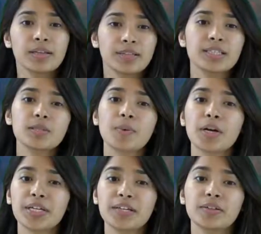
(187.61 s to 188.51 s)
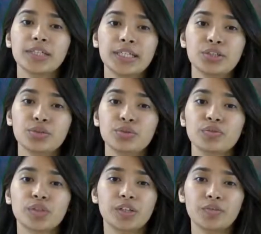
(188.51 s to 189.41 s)
This is particularly true
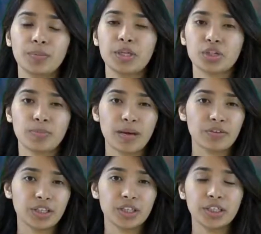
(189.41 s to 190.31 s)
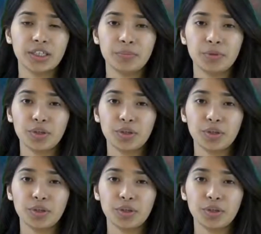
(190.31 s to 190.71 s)
for information about the early